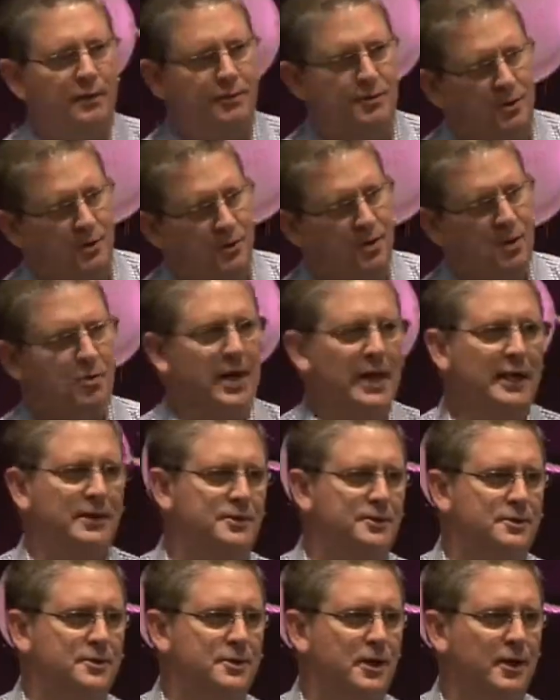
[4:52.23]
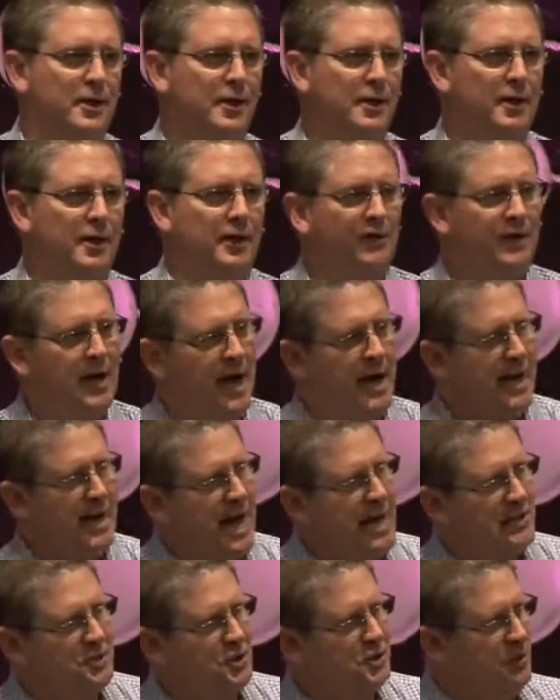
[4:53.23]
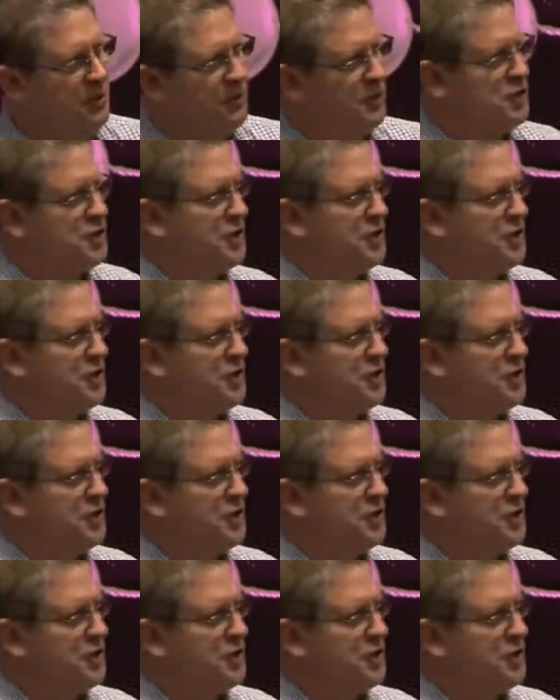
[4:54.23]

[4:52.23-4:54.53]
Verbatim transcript: to do it. If God asks you to